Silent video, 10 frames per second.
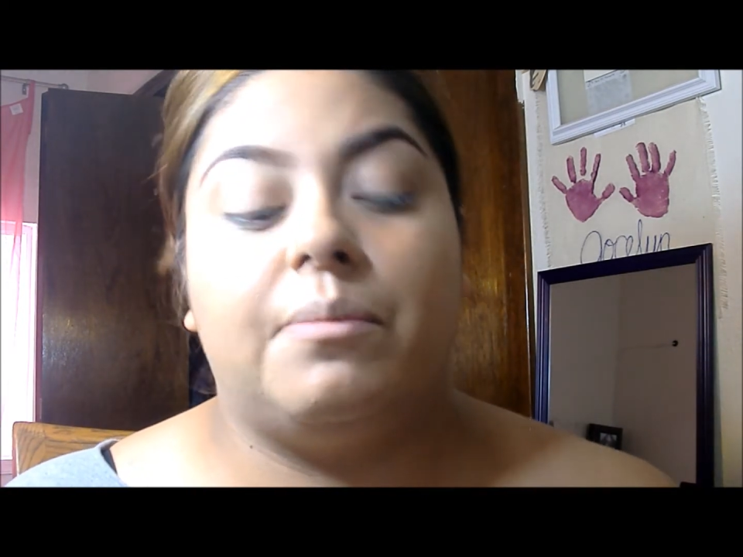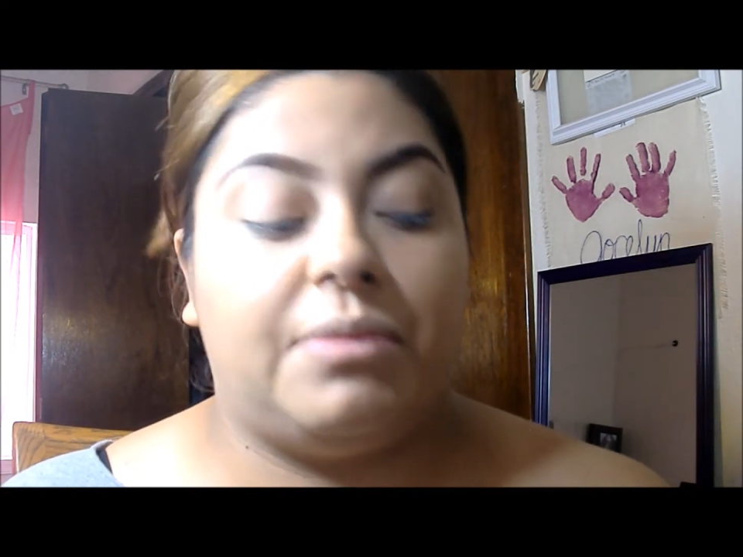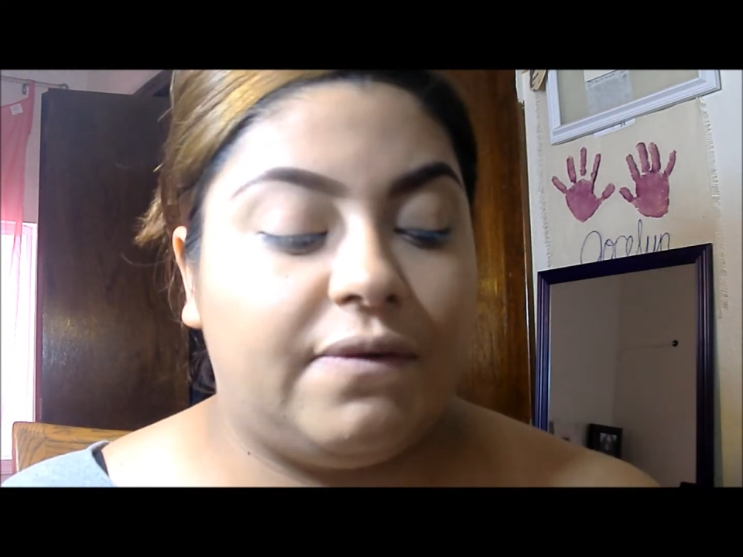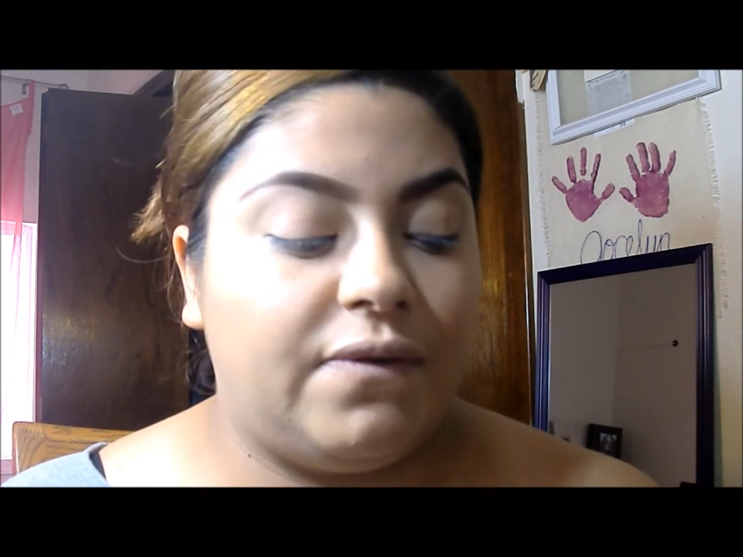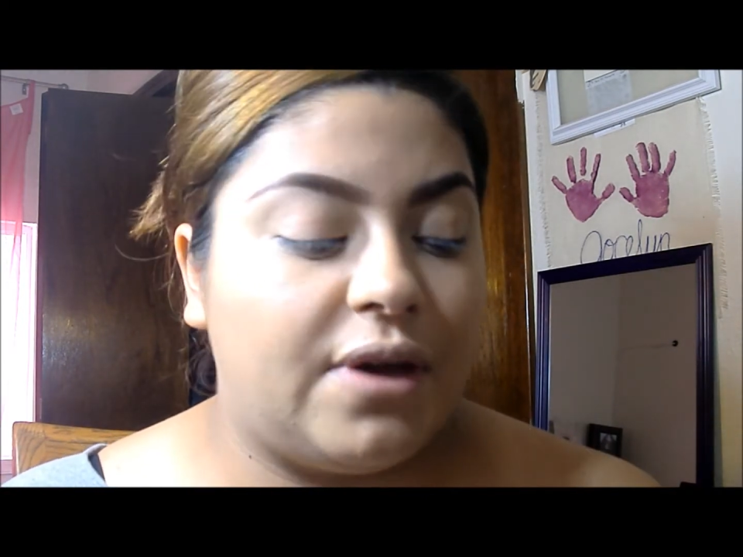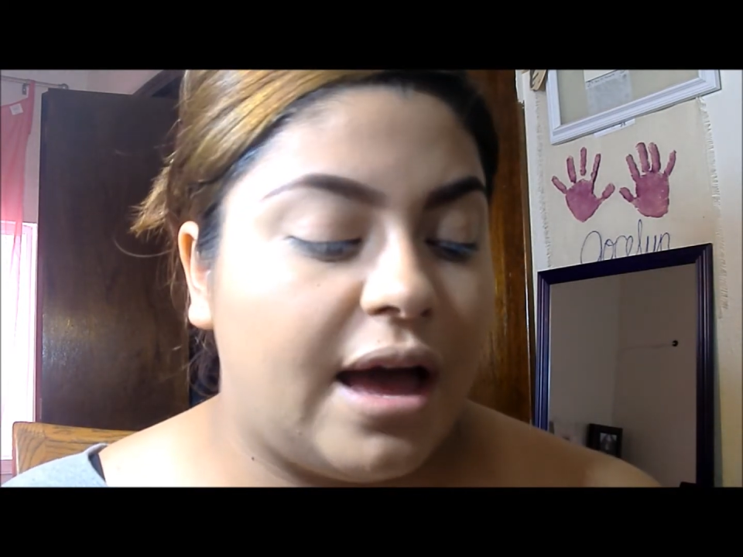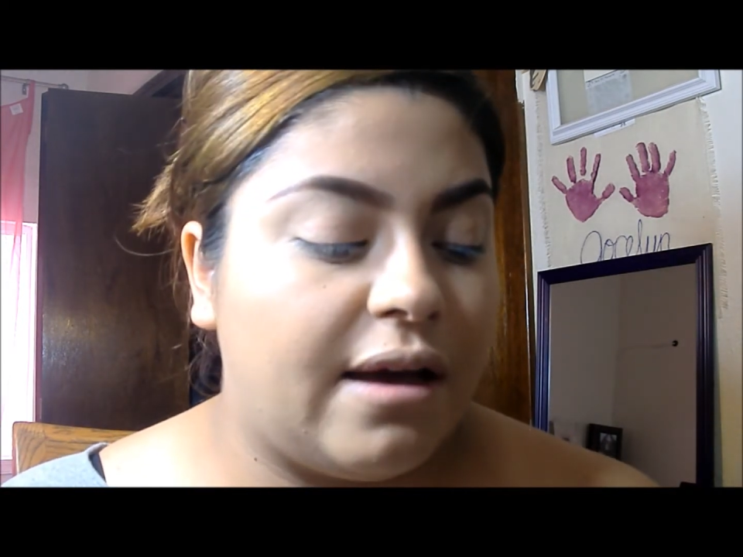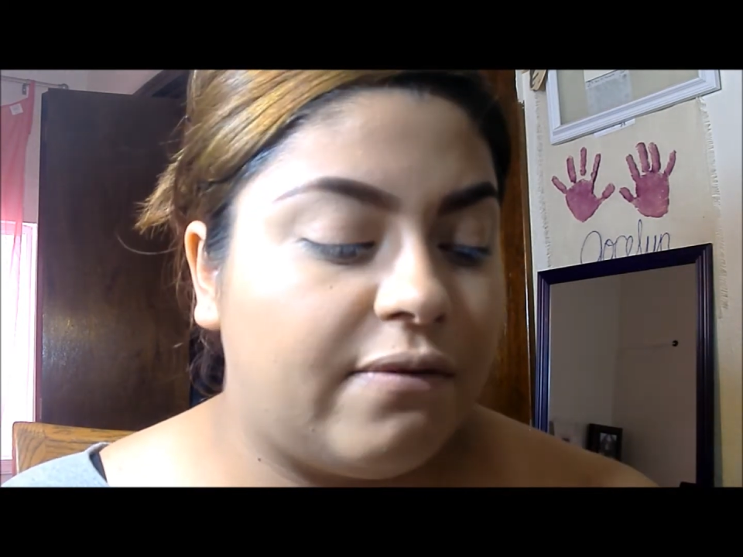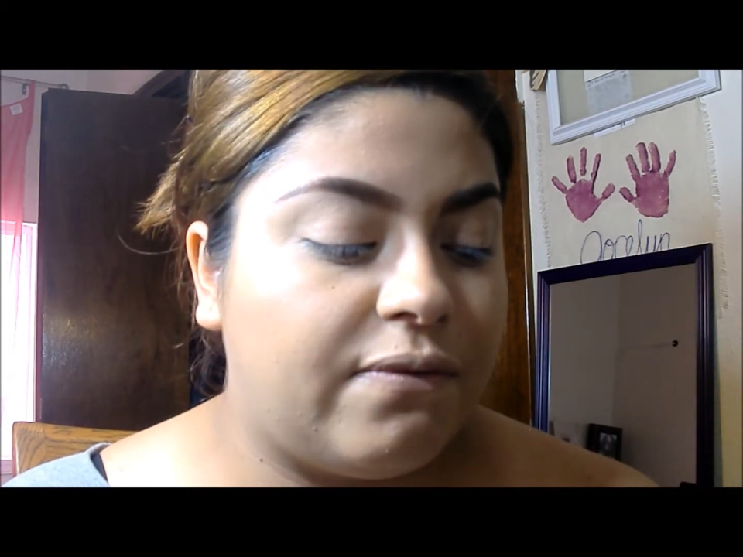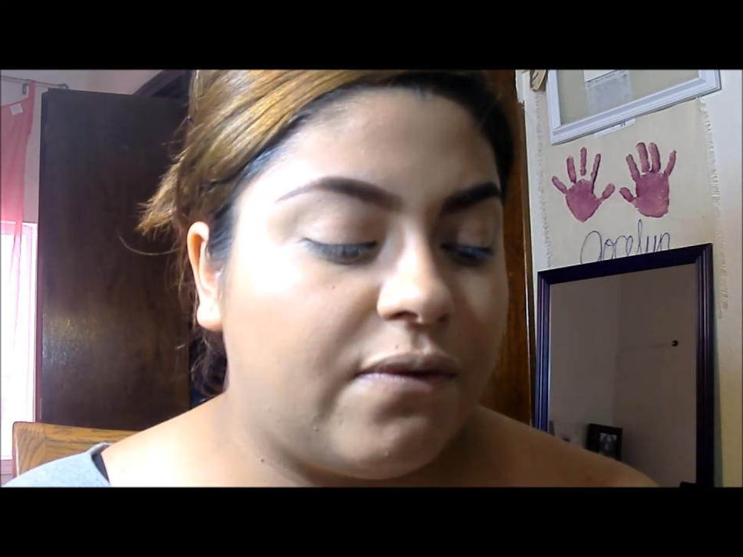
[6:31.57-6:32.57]
But if you
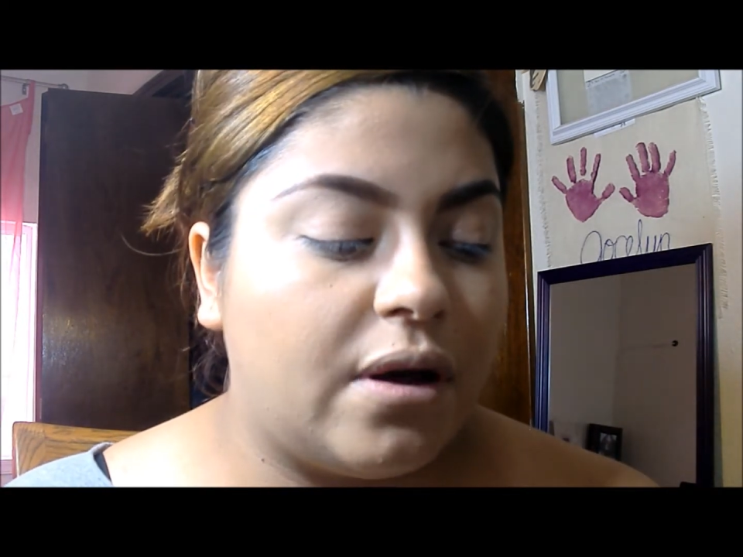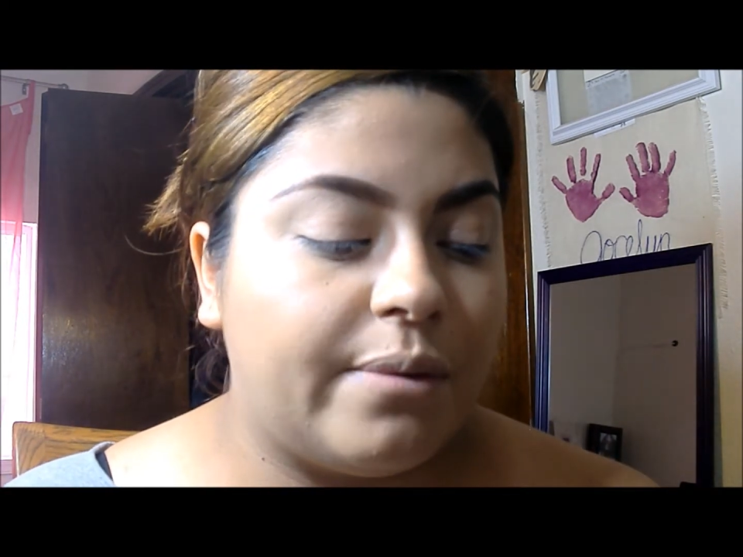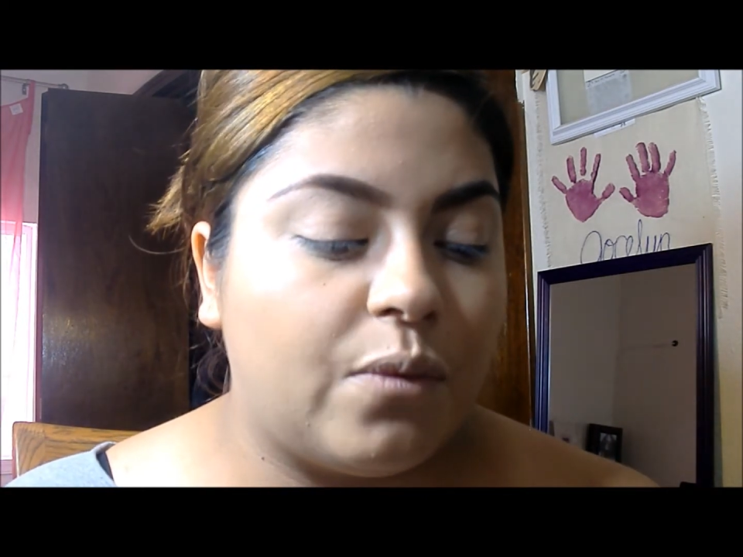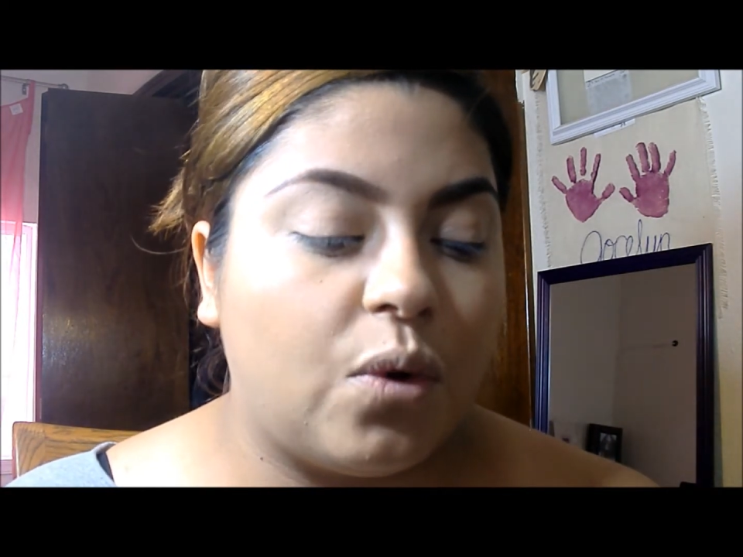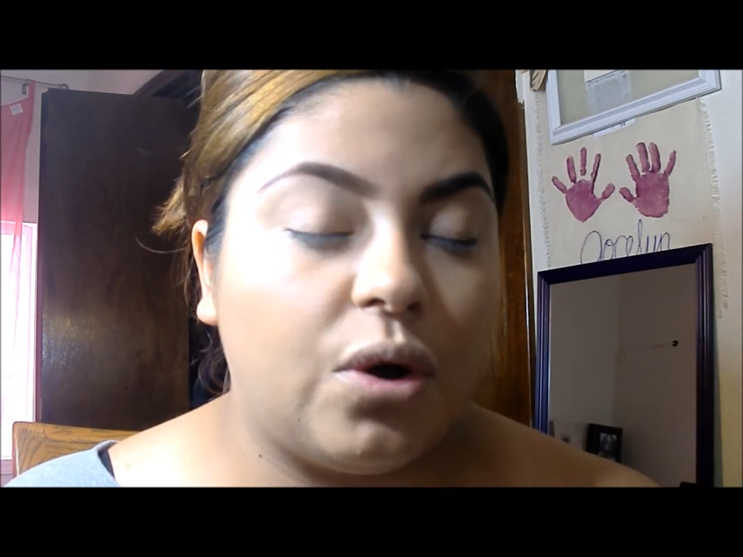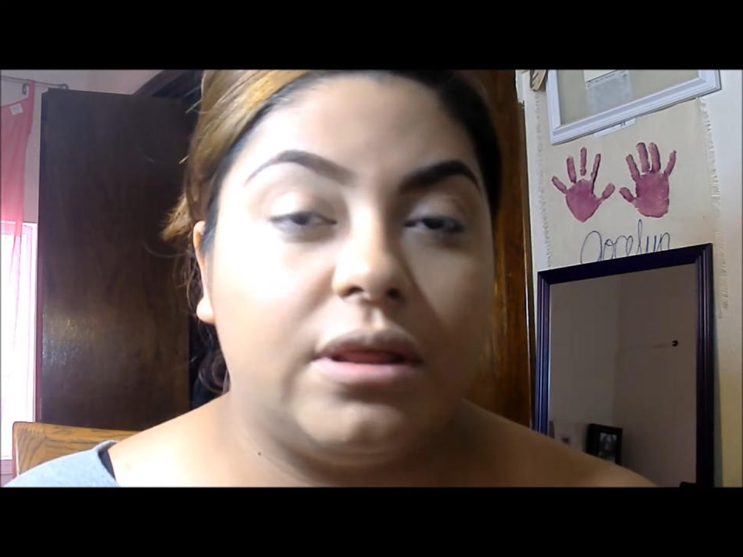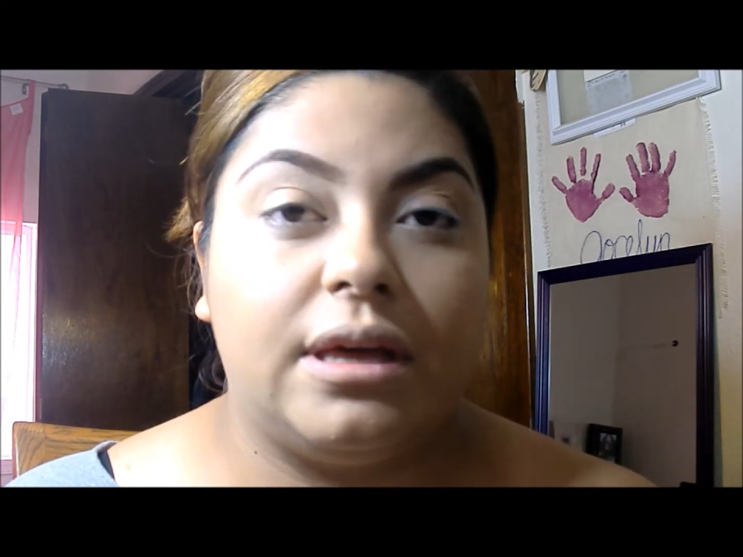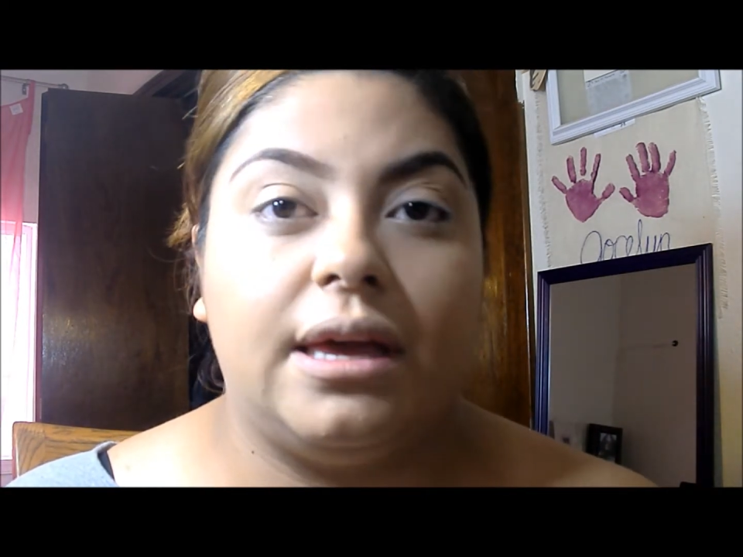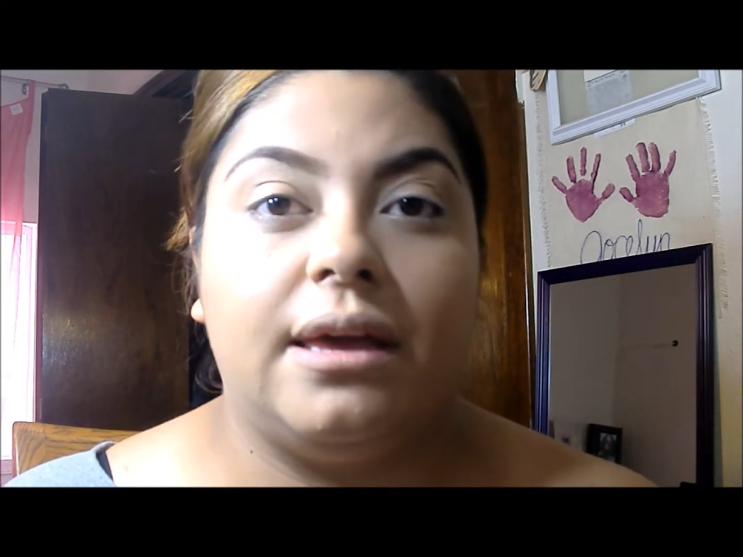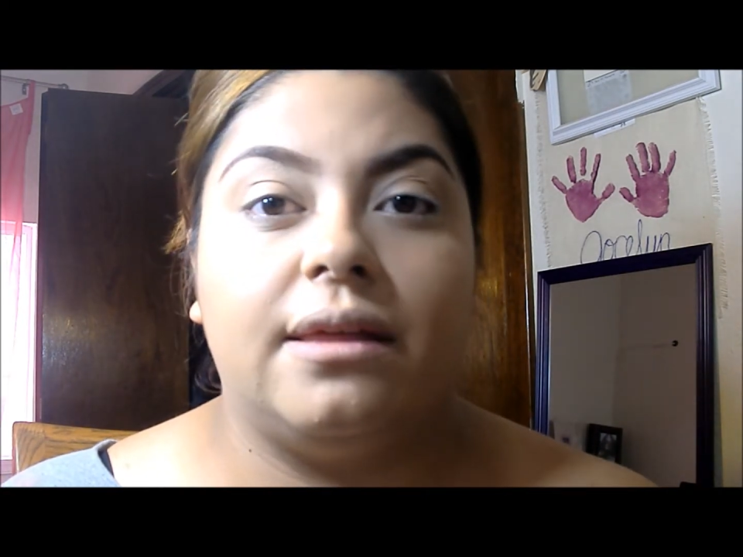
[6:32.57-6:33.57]
have
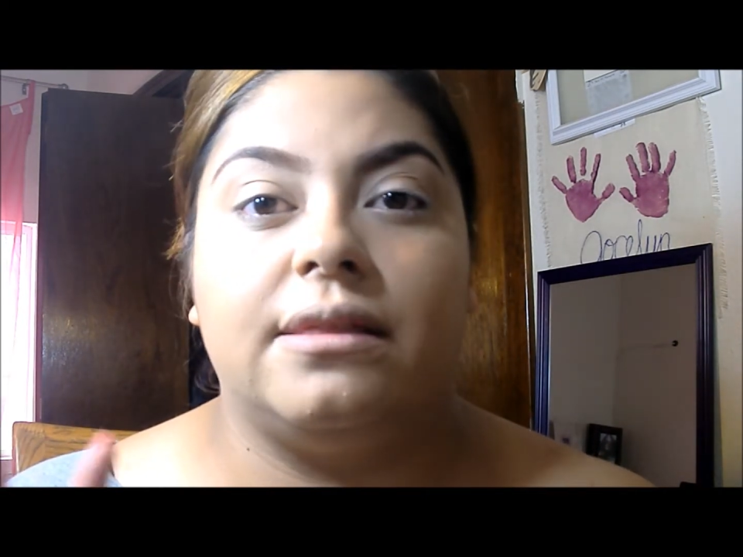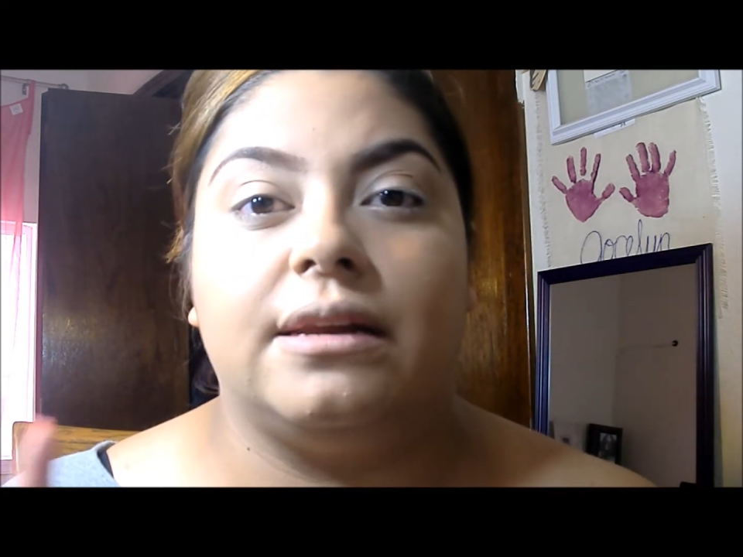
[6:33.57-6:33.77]
oily,